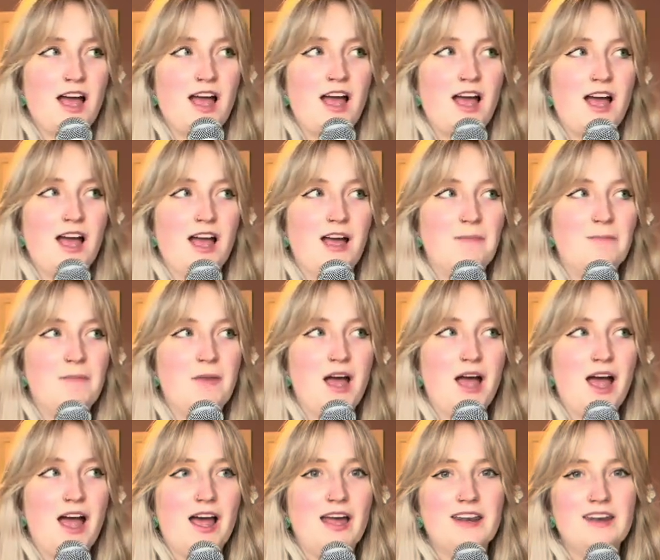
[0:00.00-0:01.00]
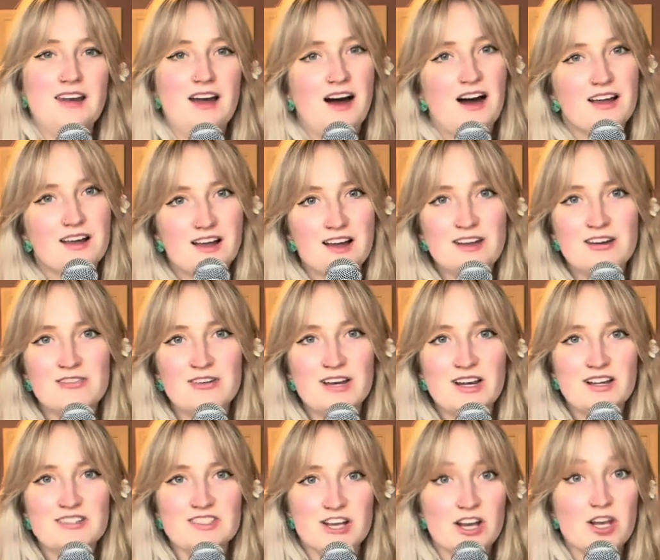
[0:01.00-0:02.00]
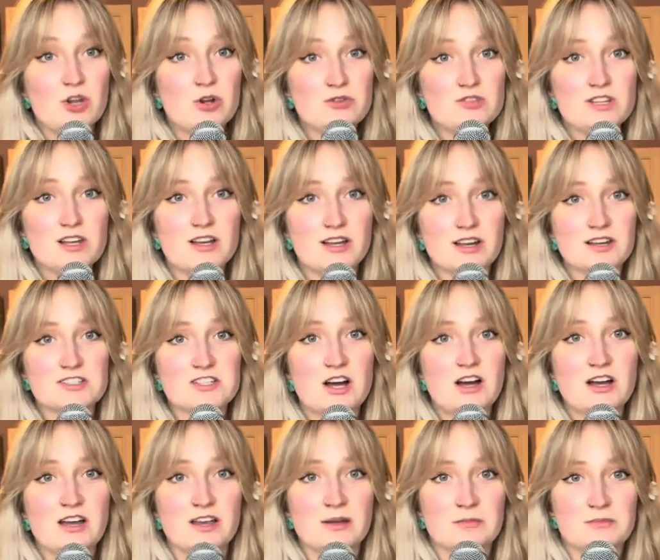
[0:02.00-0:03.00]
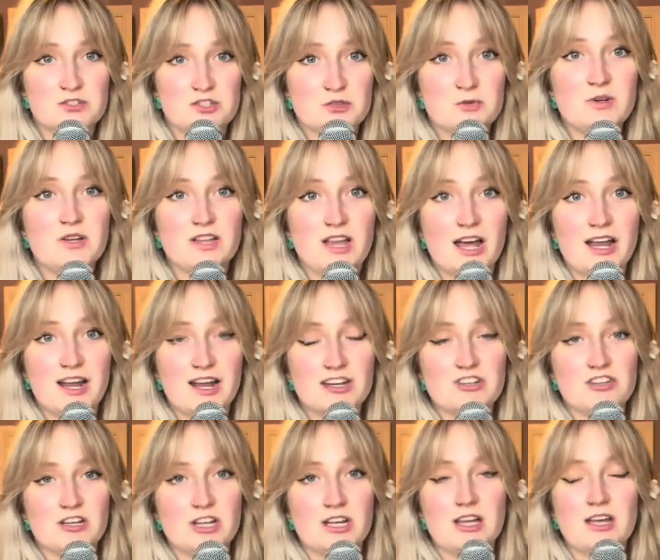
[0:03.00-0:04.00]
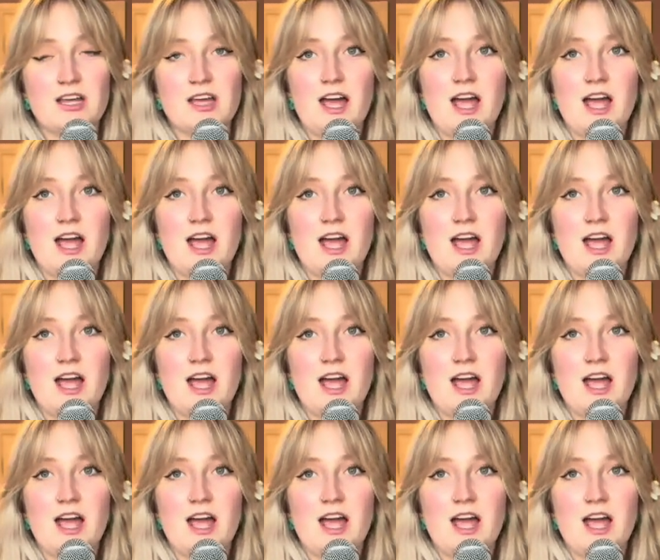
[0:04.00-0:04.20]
And I kind of realized I lose a lot of time doing that actually.